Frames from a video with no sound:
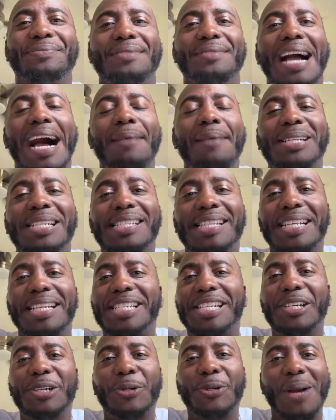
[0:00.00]
I'm just a
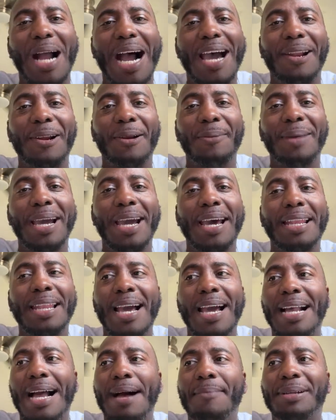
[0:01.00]
chill rider, man.
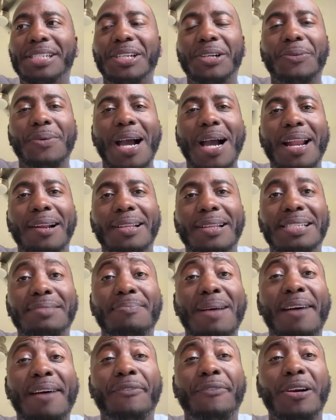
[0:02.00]
Like I'm a chill rider. This is
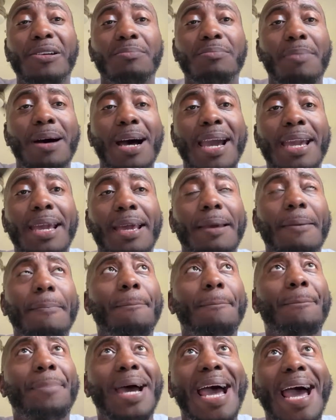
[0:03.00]
my first bike
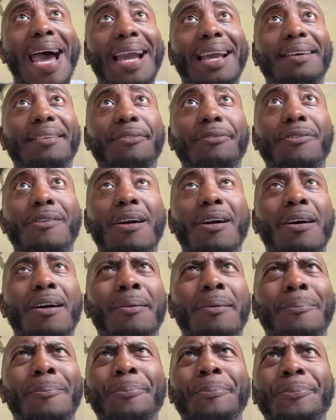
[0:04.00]
back
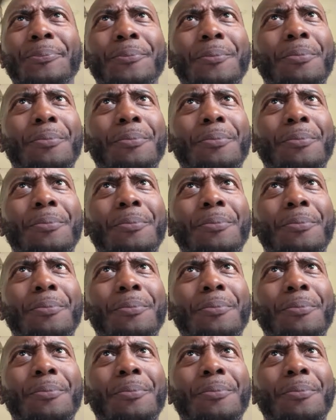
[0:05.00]
from